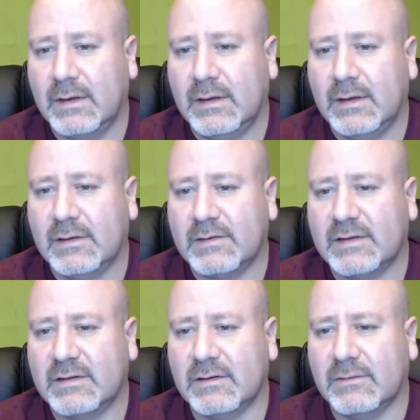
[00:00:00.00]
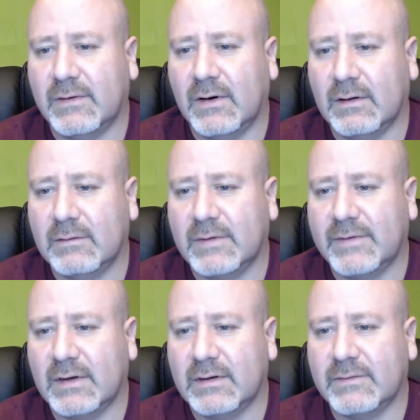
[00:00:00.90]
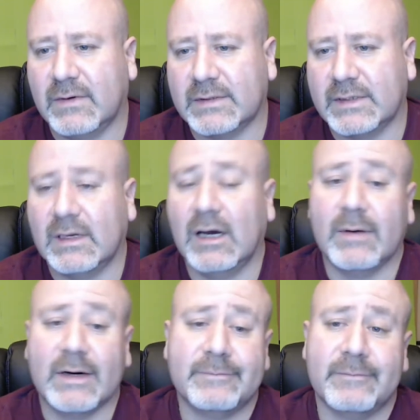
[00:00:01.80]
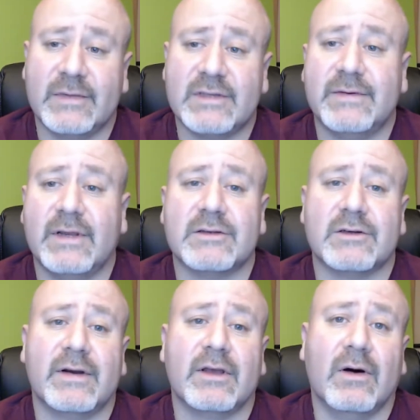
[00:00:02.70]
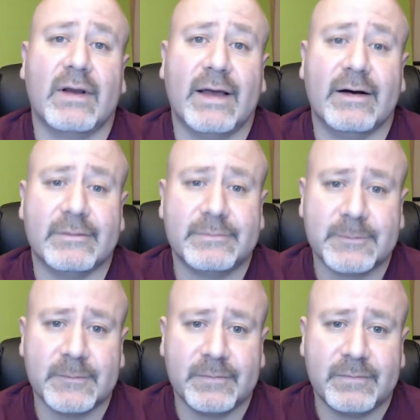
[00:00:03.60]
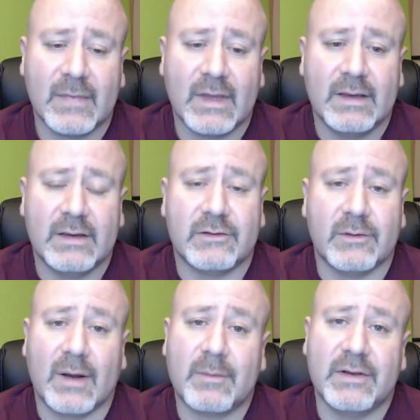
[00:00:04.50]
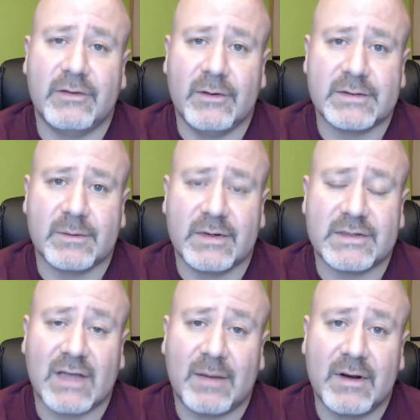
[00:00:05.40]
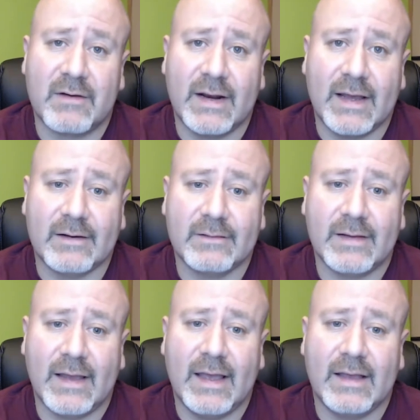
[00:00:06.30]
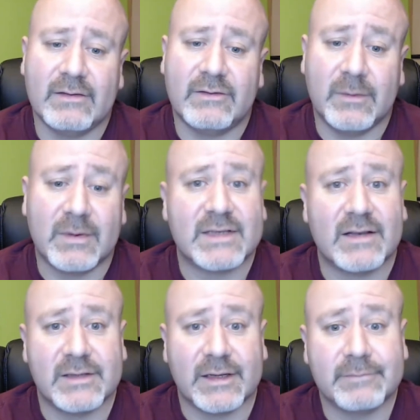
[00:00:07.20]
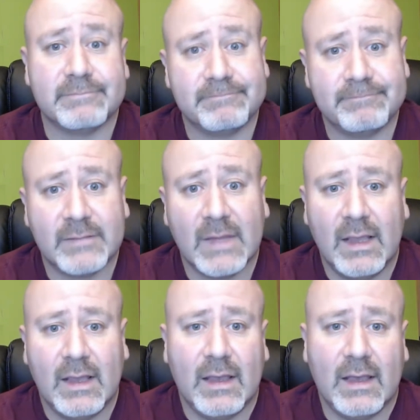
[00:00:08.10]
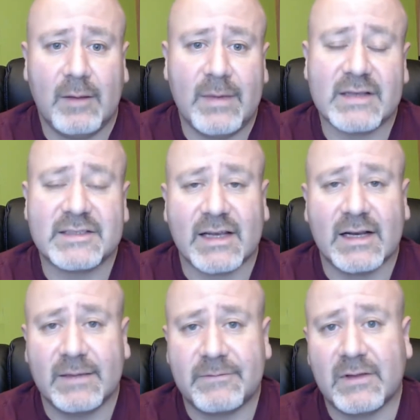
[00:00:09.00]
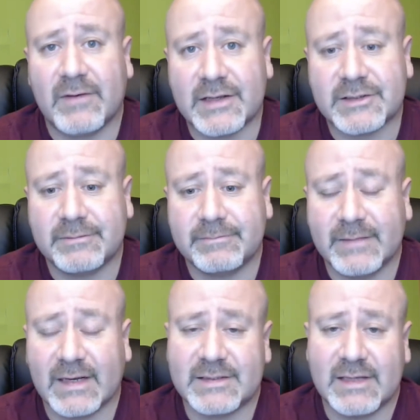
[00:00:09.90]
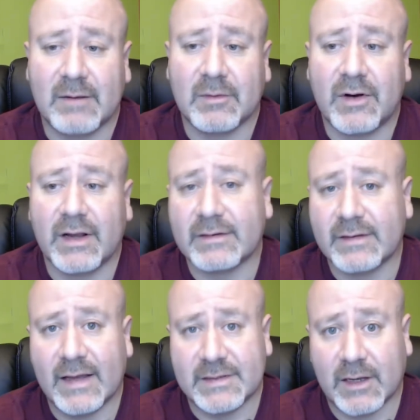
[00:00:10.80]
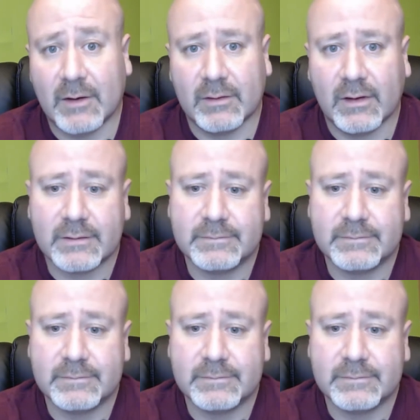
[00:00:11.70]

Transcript: Set to default. What if I undefault it? Oh well, this video is already gone to hell. So what I'm going to do is I'm going to stop here right now and see what it sounds like. And I'll make a second clip for the rest. Like I said, I'm learning as I go along.